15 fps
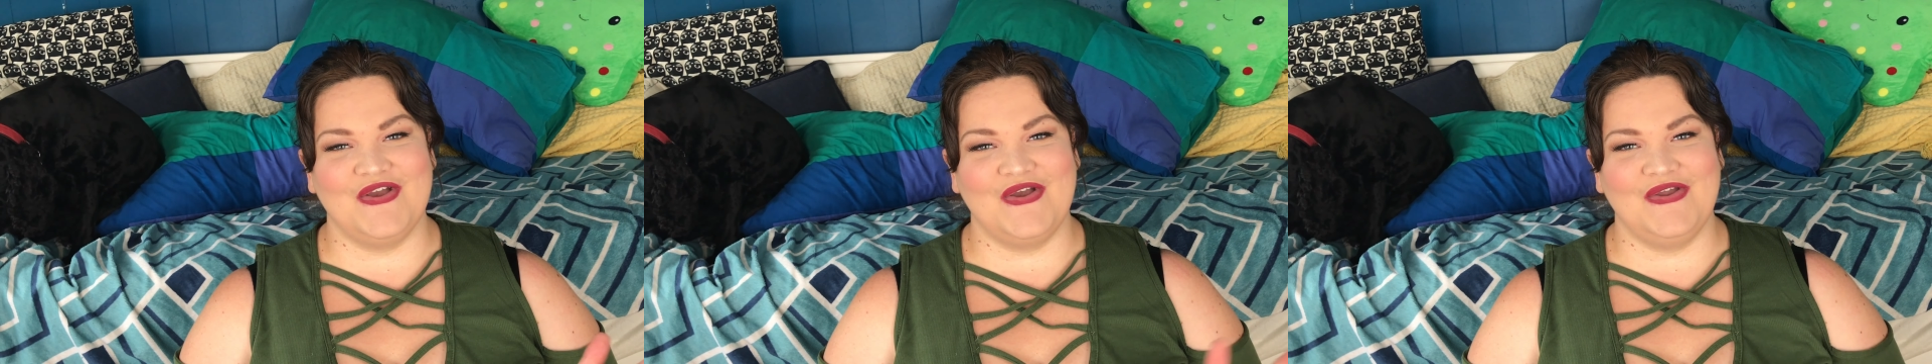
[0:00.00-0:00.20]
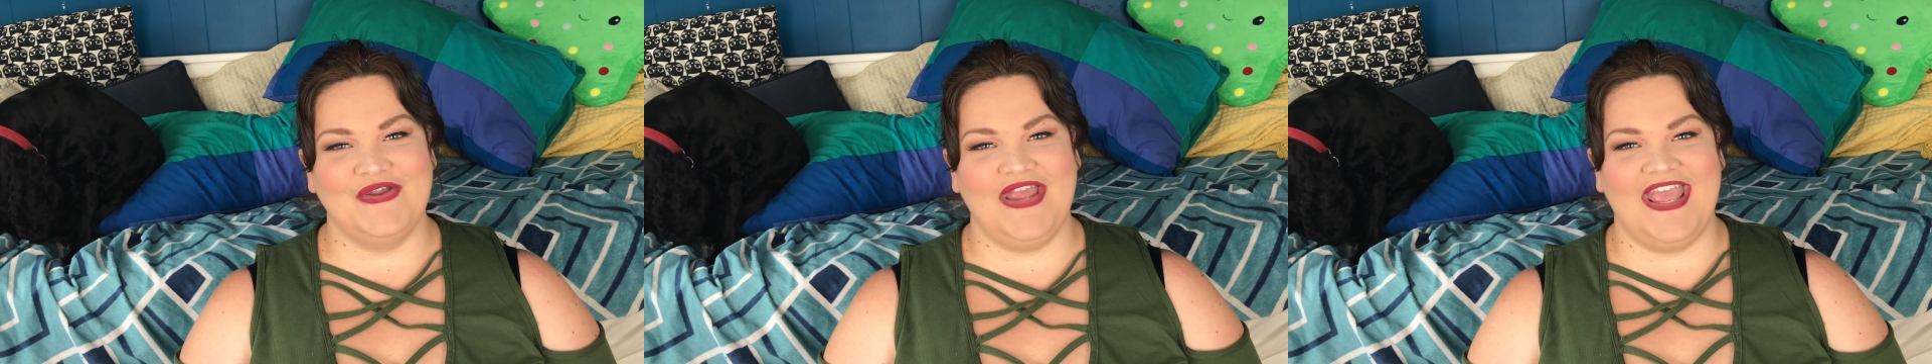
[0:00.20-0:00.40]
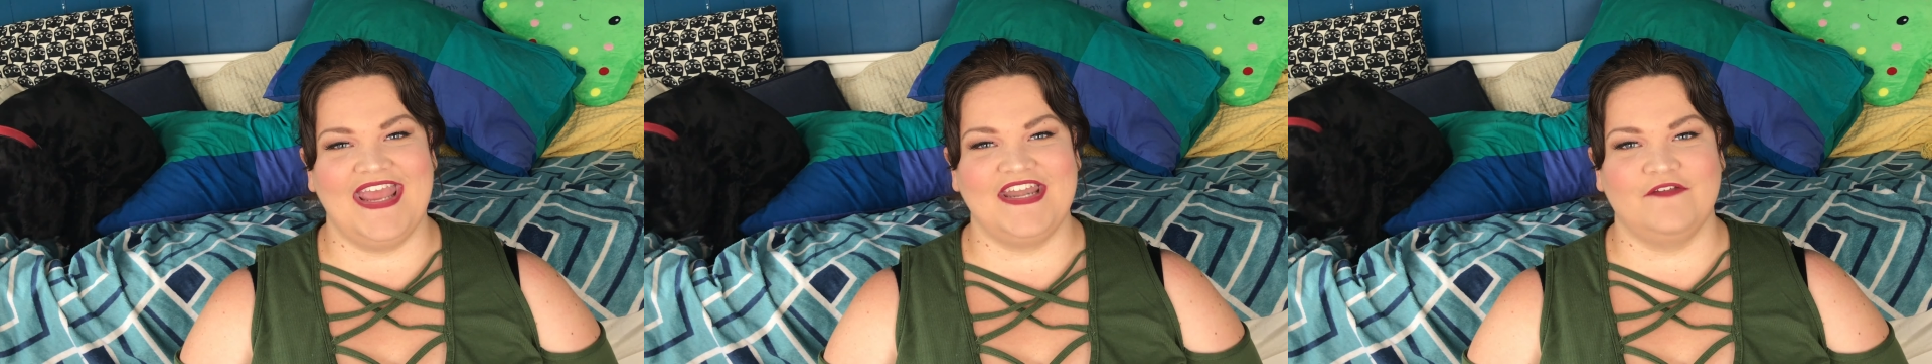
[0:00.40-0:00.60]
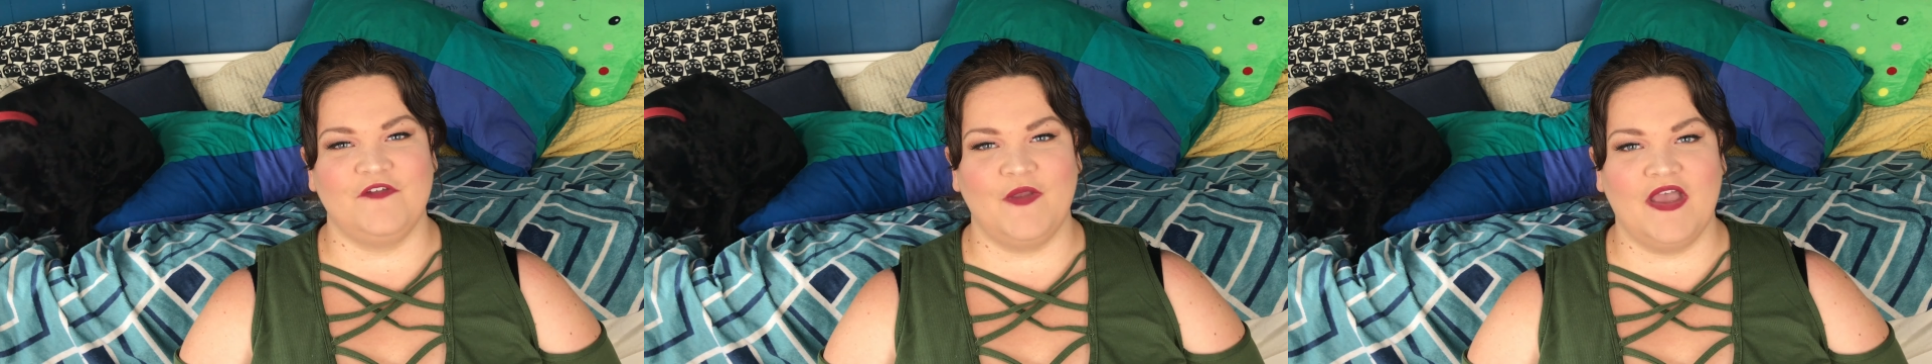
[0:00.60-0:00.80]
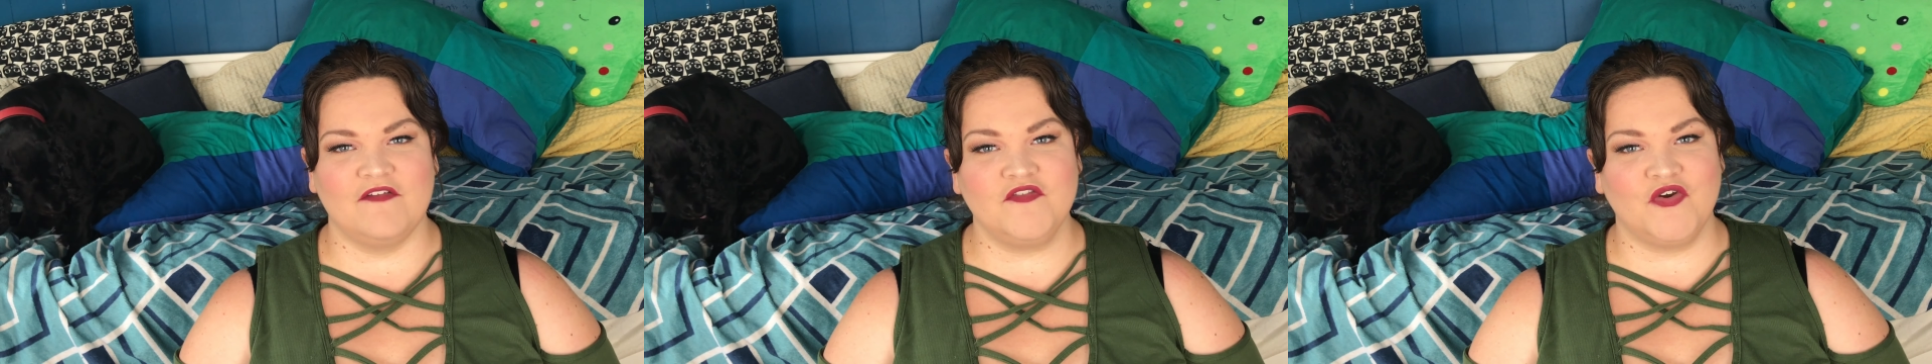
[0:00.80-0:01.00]
and if you
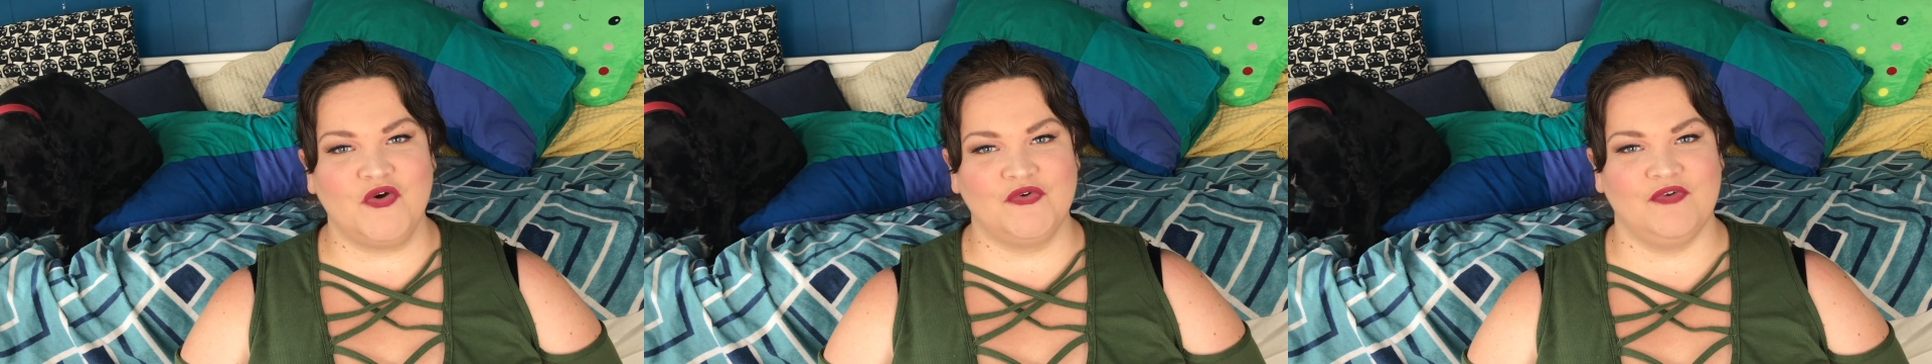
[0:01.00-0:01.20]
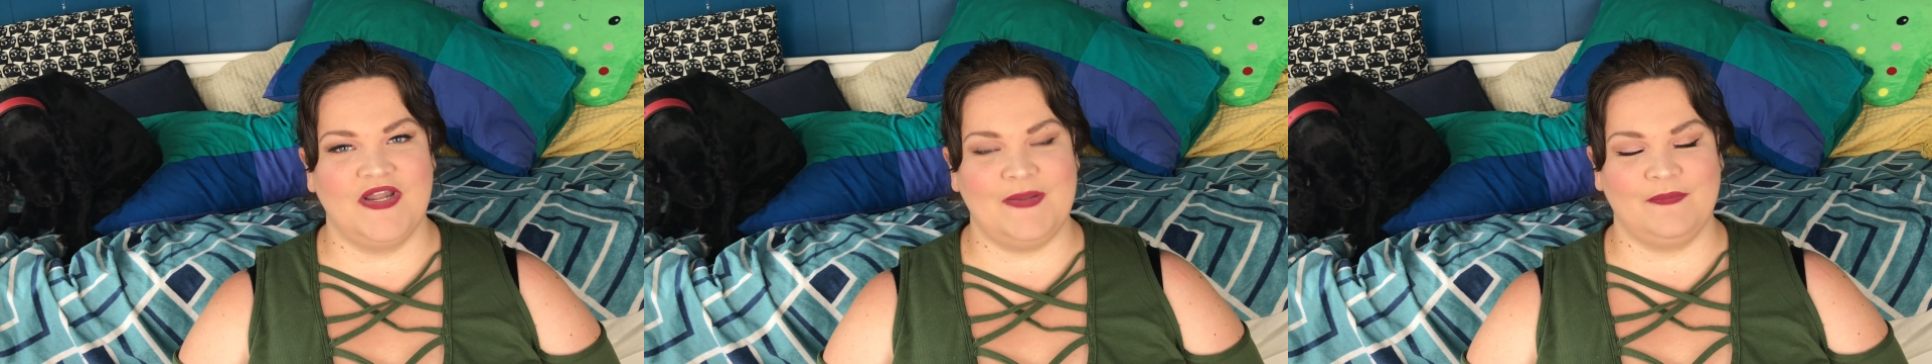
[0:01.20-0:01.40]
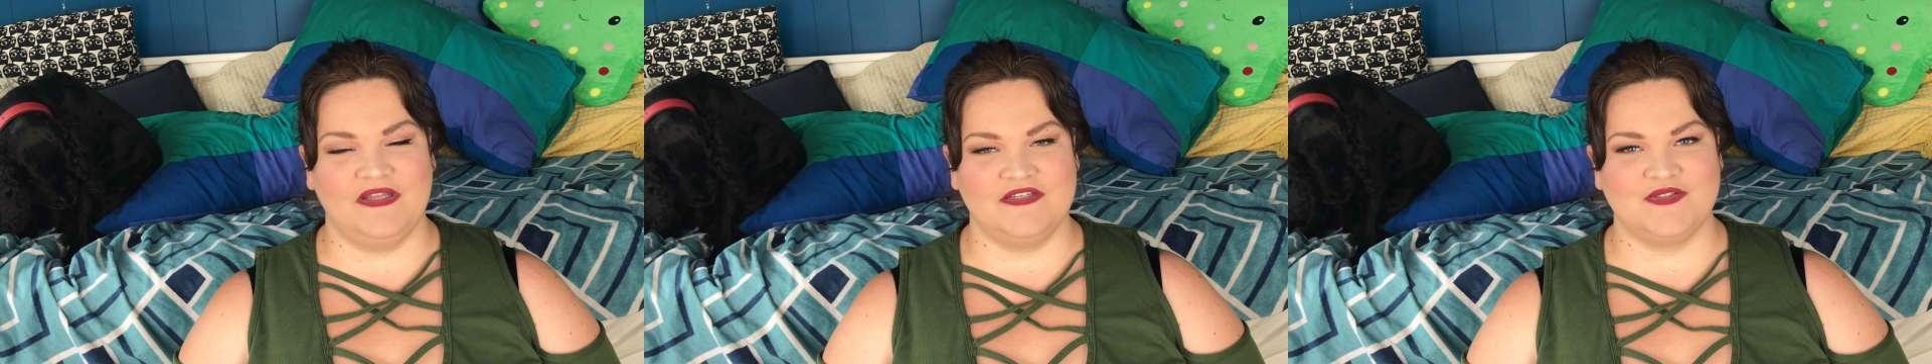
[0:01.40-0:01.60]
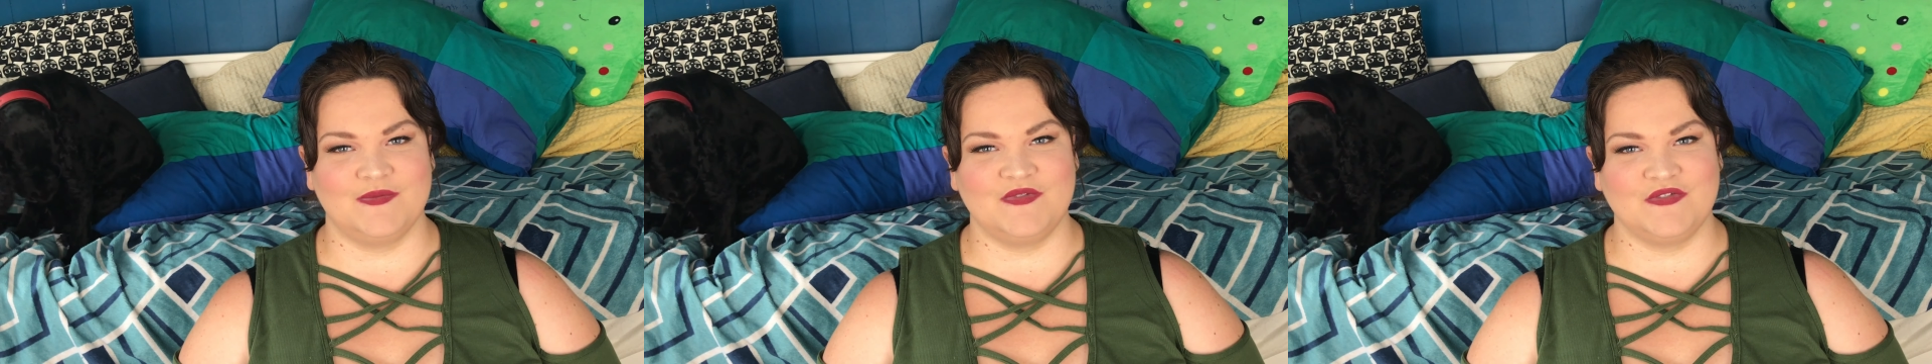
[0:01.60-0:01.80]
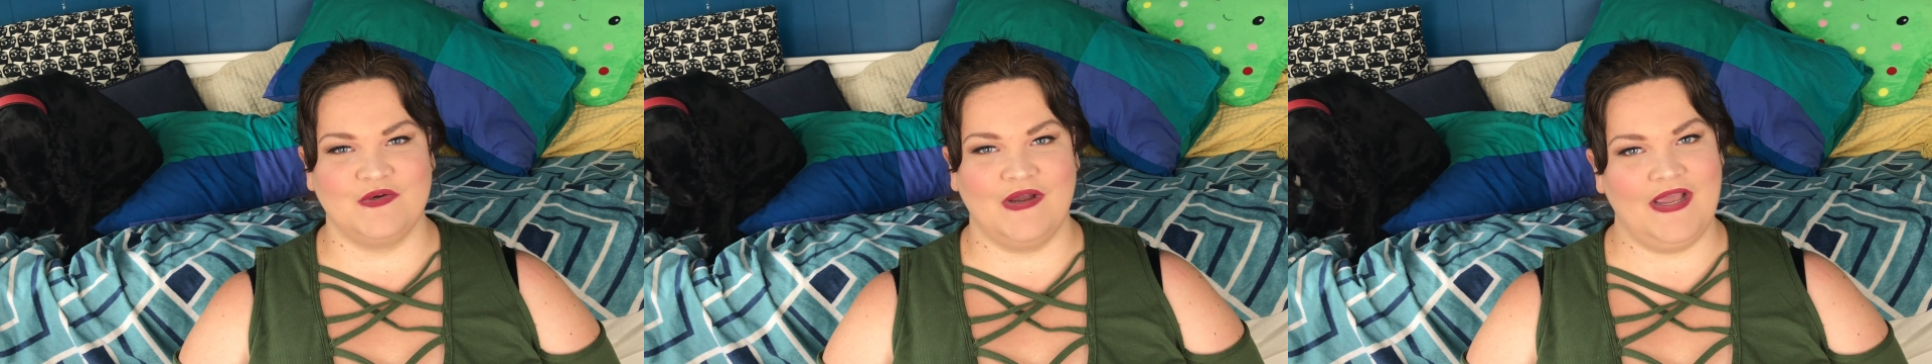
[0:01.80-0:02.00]
have not already, please
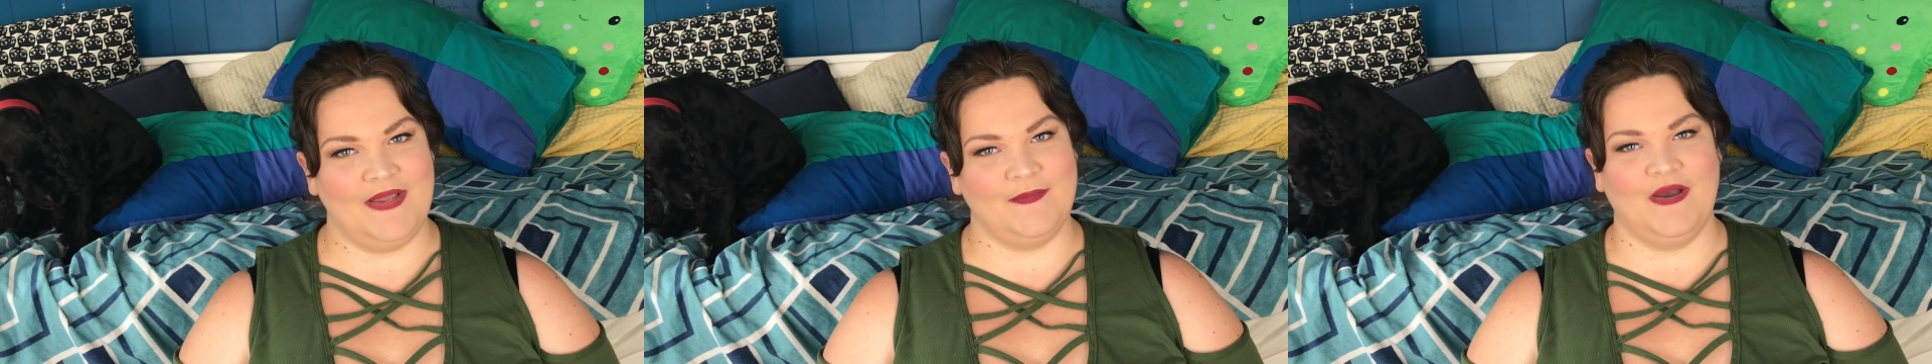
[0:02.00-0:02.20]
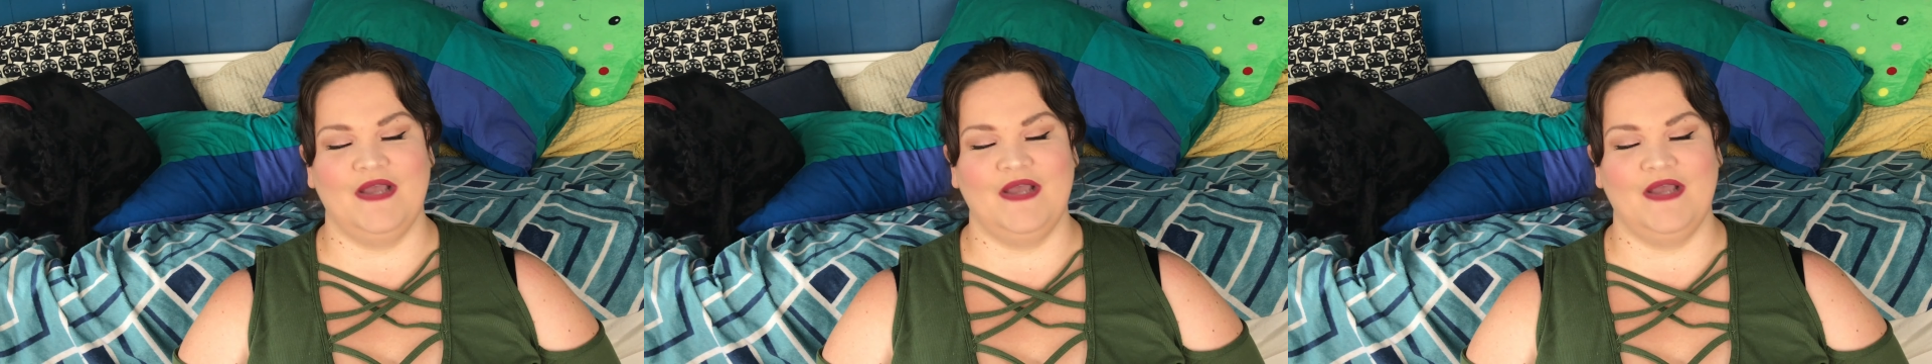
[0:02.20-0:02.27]
subscribe.